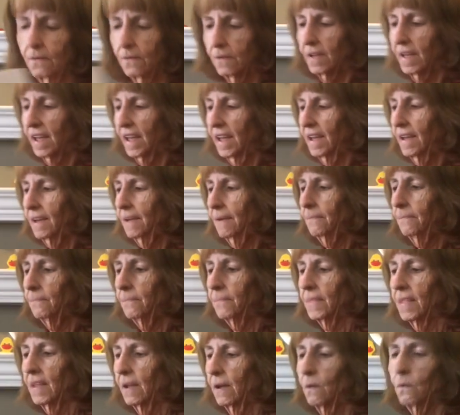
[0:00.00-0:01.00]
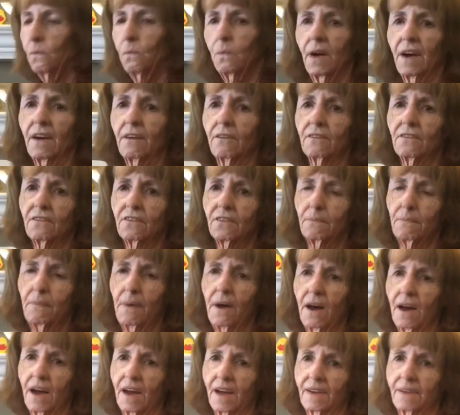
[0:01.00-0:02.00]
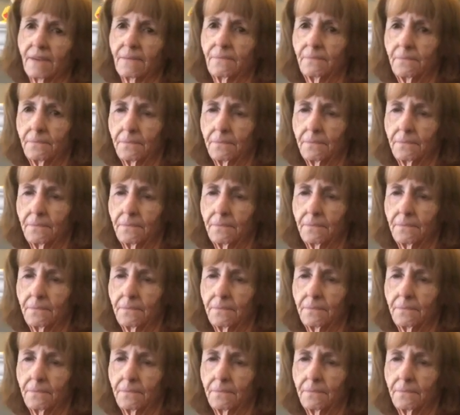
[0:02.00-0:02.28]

Okay? where's spot.